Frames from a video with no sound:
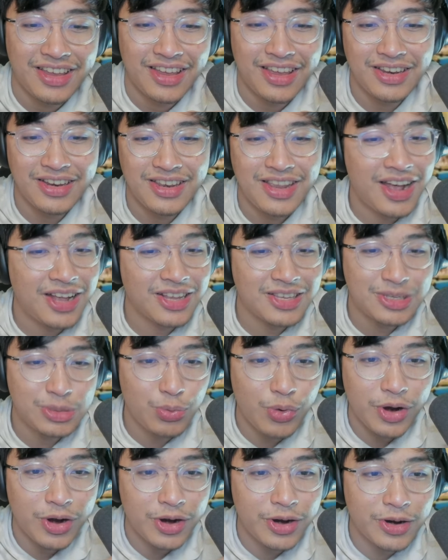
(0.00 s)
And that's
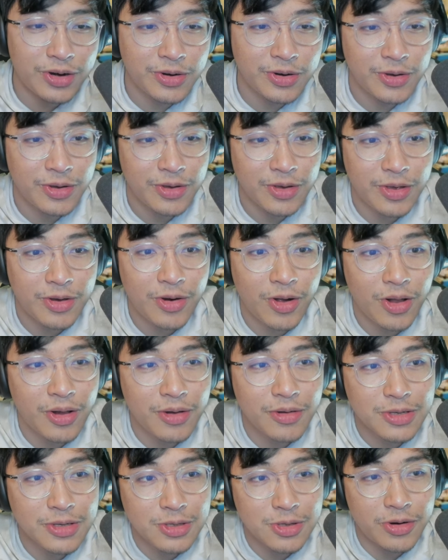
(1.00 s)
where it
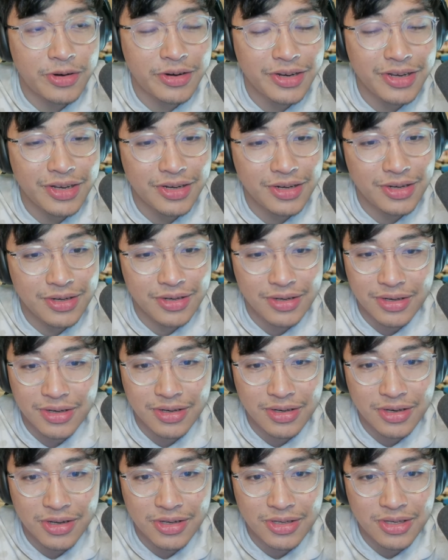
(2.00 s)
all started, and
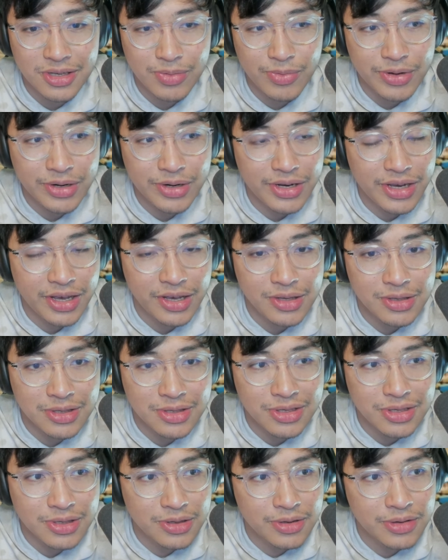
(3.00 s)
this is where it
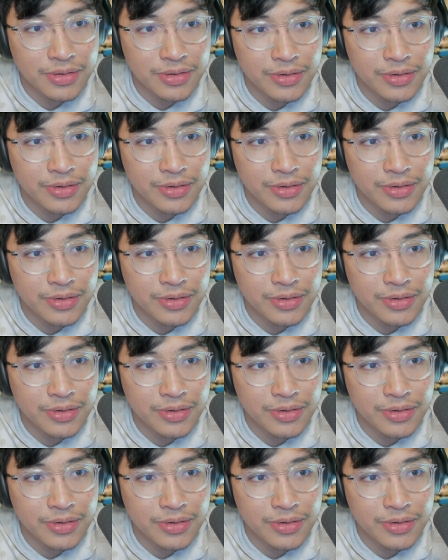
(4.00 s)
ends.